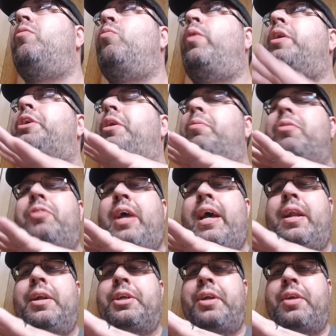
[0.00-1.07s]
where she was
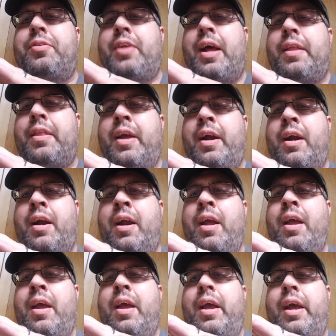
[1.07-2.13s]
at and she's not there,
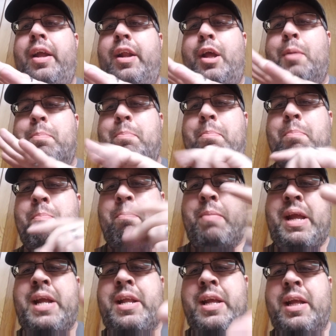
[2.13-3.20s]
and
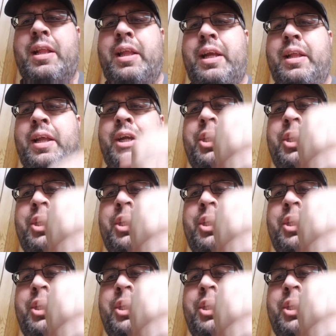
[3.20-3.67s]
immediately, like,